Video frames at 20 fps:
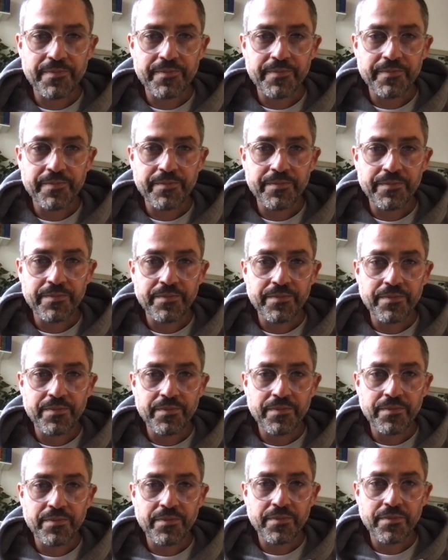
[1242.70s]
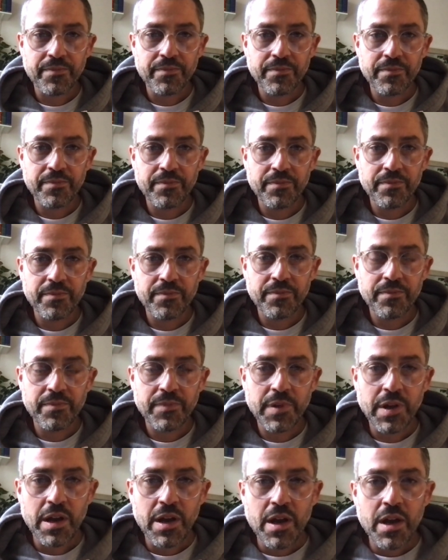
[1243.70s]

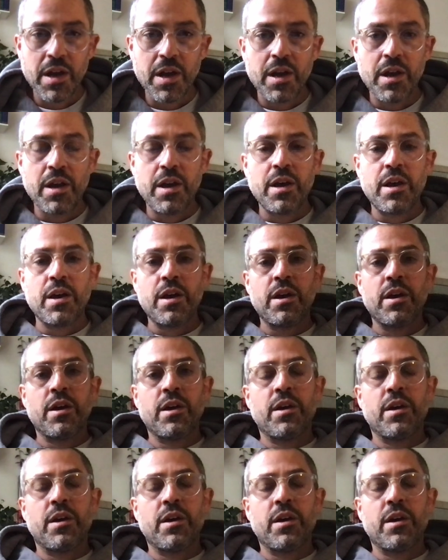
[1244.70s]
[no speech]